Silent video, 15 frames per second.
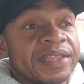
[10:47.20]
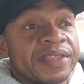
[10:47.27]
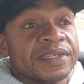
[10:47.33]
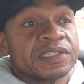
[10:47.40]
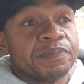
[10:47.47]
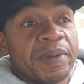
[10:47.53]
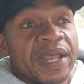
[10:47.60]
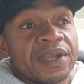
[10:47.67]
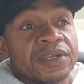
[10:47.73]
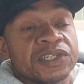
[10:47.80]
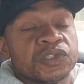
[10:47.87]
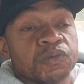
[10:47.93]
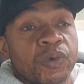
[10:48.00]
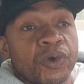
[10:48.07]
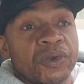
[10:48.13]
things better in
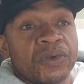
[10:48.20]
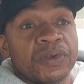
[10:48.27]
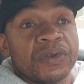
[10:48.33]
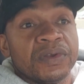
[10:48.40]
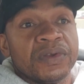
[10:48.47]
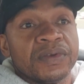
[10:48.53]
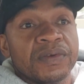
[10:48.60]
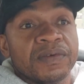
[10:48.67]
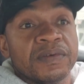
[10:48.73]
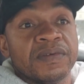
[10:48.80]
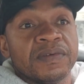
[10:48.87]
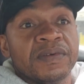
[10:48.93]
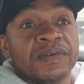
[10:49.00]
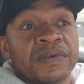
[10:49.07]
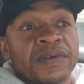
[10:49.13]
this world,
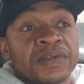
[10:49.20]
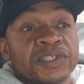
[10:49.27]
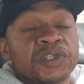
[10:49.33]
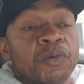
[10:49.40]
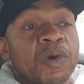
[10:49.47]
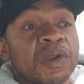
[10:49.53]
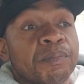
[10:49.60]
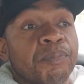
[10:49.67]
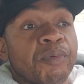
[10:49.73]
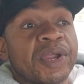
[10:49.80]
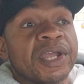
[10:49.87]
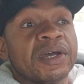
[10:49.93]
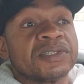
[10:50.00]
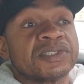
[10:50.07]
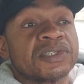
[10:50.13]
you want to
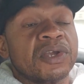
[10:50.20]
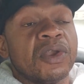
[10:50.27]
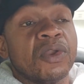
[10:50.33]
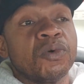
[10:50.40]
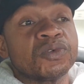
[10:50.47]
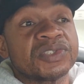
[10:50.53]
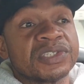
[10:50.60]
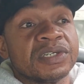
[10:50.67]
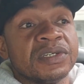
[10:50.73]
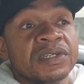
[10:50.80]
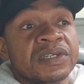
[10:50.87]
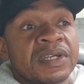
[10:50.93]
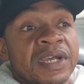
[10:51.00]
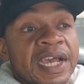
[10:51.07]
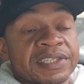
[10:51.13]
bring us closer
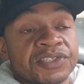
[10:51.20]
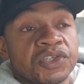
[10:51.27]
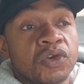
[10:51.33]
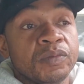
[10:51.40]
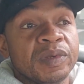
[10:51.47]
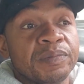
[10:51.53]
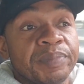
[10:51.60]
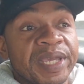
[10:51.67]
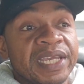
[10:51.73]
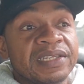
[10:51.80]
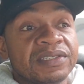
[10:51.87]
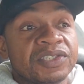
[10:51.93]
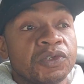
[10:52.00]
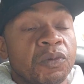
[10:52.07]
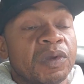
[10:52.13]
as human
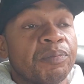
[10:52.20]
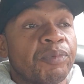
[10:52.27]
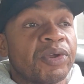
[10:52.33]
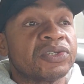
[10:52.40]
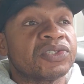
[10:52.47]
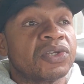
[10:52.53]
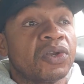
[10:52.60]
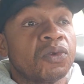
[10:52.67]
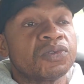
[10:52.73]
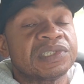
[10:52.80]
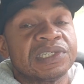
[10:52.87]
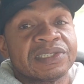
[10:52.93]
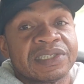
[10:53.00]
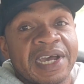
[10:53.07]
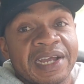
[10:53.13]
beings, you want to bring us
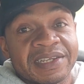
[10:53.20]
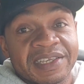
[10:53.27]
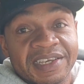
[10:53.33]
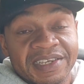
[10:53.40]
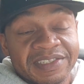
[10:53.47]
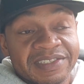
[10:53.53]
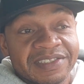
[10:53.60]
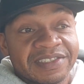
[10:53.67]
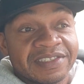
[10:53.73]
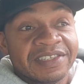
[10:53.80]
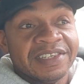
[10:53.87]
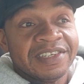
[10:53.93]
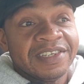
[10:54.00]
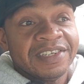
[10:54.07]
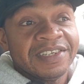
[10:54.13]
closer as God kids,
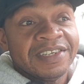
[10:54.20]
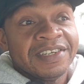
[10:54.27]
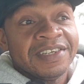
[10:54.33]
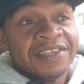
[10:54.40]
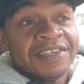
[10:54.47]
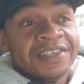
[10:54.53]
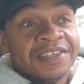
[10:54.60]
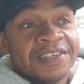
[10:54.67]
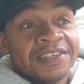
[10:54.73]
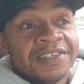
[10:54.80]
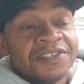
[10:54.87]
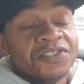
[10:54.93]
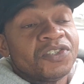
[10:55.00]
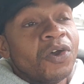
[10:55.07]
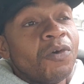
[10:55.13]

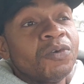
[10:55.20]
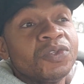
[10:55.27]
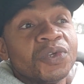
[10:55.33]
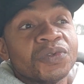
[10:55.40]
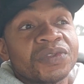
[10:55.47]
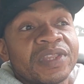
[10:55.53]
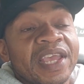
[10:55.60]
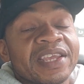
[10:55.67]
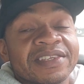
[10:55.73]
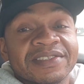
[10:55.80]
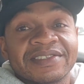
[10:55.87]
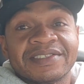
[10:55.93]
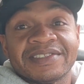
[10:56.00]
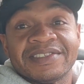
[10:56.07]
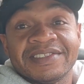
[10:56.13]
don't do
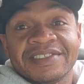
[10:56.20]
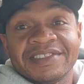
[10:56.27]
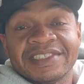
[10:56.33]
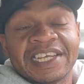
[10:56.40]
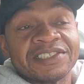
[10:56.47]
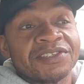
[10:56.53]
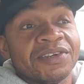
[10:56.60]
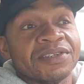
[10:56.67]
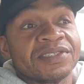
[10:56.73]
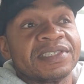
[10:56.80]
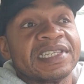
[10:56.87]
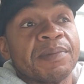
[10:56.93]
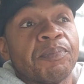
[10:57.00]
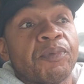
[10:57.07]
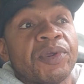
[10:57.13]
things that's going to
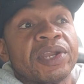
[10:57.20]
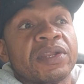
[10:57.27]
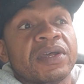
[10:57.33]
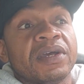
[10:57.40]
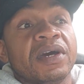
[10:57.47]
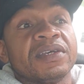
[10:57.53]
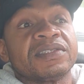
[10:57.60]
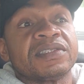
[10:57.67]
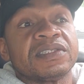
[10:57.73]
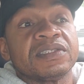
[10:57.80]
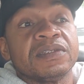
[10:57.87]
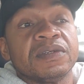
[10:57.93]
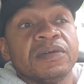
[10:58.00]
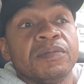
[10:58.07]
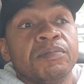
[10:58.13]
separate
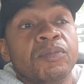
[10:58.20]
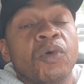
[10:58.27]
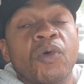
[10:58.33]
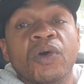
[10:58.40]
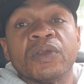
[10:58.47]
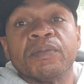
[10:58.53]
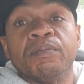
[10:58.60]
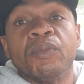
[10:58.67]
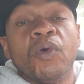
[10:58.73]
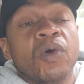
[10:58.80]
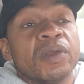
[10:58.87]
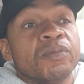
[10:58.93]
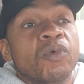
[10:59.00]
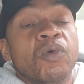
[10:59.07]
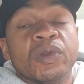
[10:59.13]
us more and
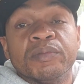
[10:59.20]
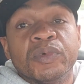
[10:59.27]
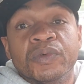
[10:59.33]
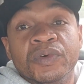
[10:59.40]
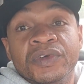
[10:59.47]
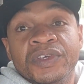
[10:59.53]
more.